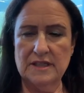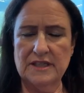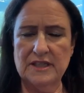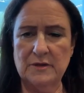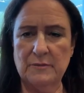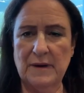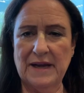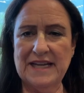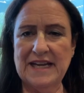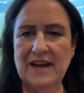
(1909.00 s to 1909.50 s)
You
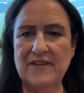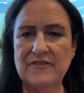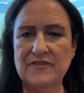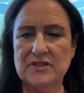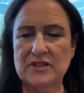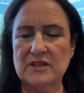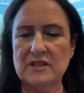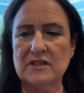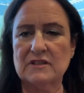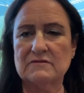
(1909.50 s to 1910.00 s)
might have
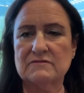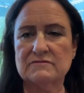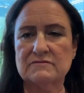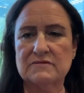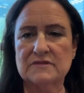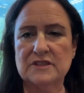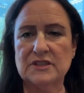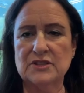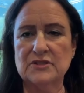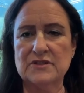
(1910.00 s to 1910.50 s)
to
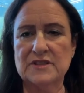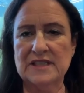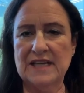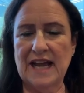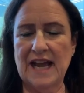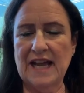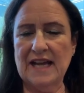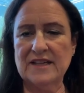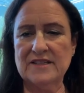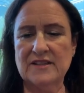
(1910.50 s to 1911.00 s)
use an
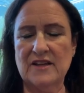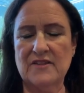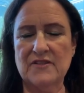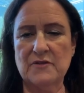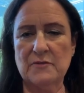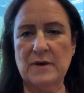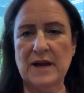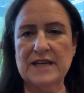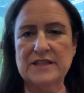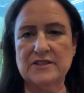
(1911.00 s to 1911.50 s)
X on the
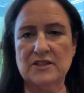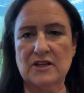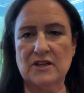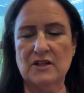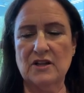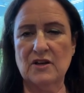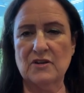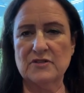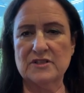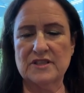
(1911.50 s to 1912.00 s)
right to
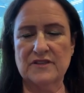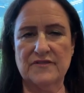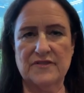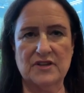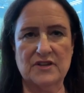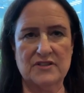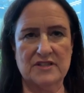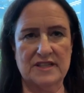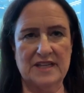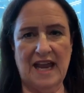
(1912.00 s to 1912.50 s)
close if
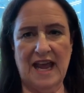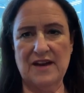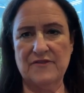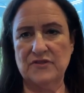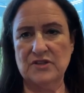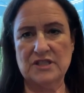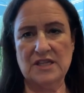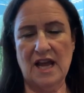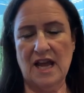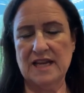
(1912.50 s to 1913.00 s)
there's an
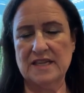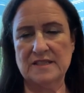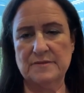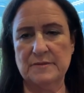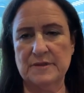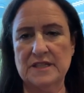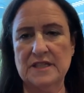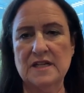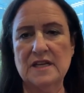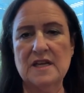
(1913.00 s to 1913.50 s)

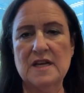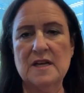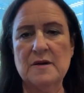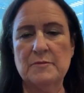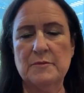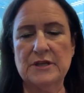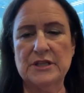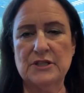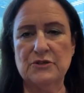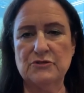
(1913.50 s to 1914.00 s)
advertisement,
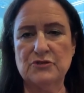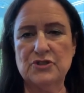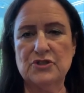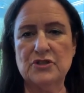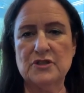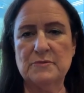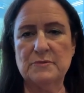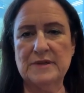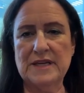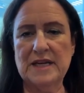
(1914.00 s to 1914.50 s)
but you
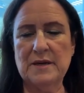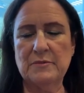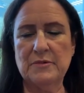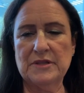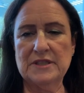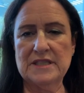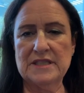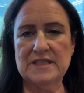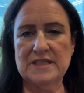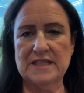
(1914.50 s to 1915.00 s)
should be able
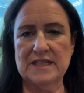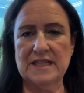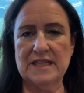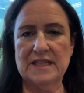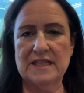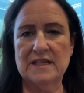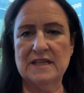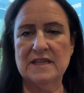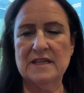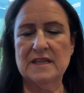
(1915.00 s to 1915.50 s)
to
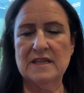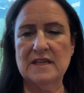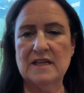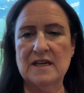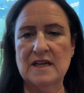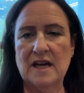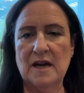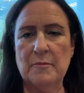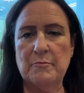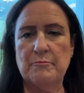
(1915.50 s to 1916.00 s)
see
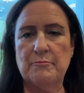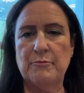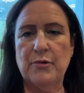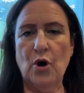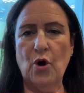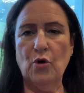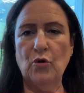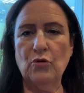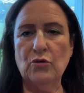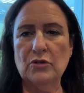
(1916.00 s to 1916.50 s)
a
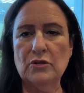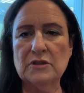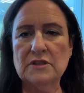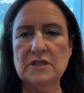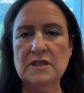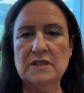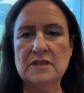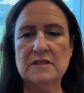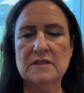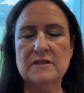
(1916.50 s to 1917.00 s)
bold,
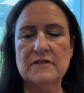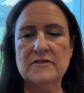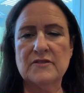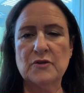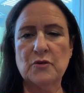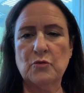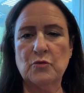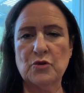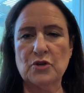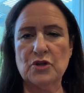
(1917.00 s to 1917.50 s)
the
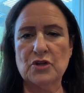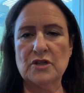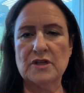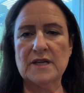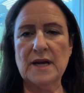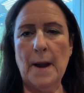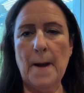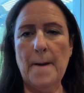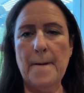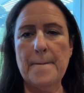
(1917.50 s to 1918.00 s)

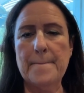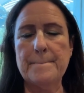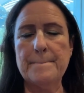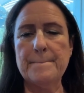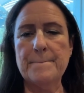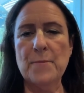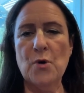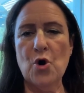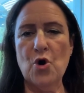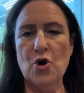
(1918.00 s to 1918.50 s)
word
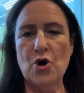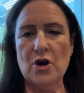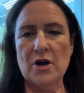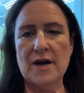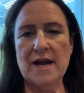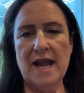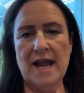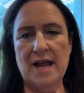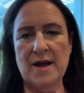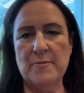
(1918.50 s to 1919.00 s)

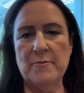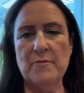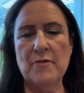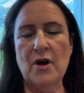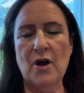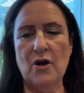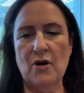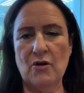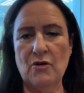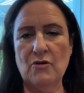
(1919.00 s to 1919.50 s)
more, M
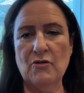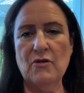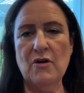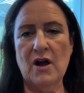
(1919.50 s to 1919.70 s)
O